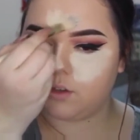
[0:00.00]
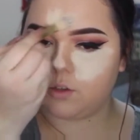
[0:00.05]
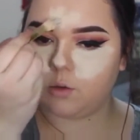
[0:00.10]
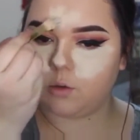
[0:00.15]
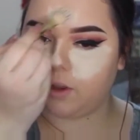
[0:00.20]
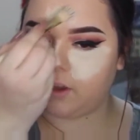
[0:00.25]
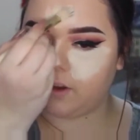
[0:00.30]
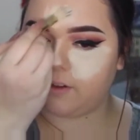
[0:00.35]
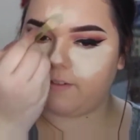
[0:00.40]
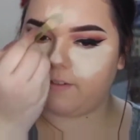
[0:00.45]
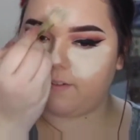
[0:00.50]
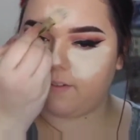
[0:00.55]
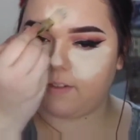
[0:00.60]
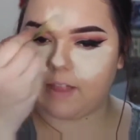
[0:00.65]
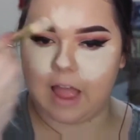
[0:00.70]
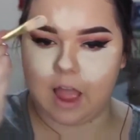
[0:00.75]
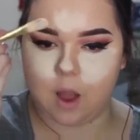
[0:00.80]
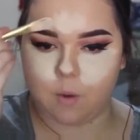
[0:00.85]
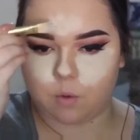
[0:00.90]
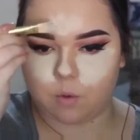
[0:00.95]
do like a
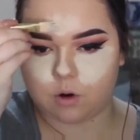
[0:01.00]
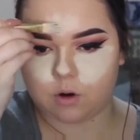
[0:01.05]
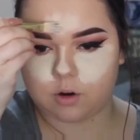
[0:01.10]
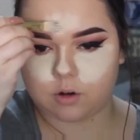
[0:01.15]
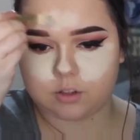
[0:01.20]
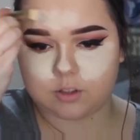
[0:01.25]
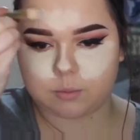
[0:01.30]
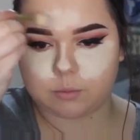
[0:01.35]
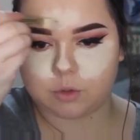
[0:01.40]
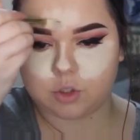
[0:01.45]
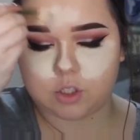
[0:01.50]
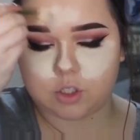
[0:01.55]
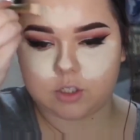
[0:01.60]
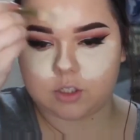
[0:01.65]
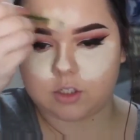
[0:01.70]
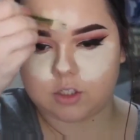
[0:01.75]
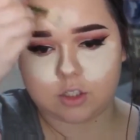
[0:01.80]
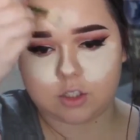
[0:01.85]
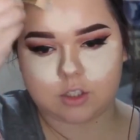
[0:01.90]
flower or some shit.